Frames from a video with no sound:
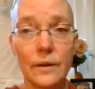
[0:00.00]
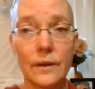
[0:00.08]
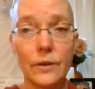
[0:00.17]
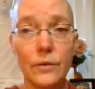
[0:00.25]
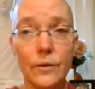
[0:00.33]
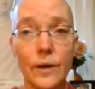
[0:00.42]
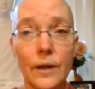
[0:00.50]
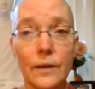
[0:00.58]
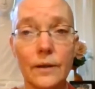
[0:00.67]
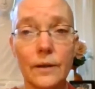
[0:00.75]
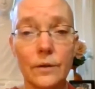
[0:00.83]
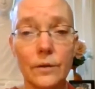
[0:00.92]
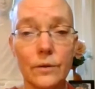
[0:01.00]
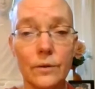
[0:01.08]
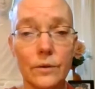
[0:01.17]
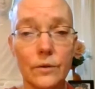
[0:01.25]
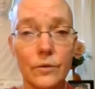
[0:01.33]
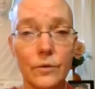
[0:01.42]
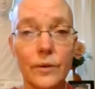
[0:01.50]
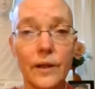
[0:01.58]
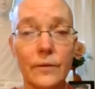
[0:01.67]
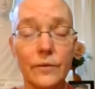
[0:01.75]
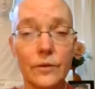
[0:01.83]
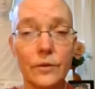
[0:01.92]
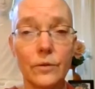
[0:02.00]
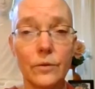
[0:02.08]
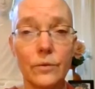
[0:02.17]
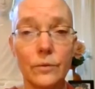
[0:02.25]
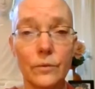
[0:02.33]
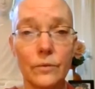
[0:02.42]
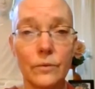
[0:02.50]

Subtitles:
that you not kill, you don't have to go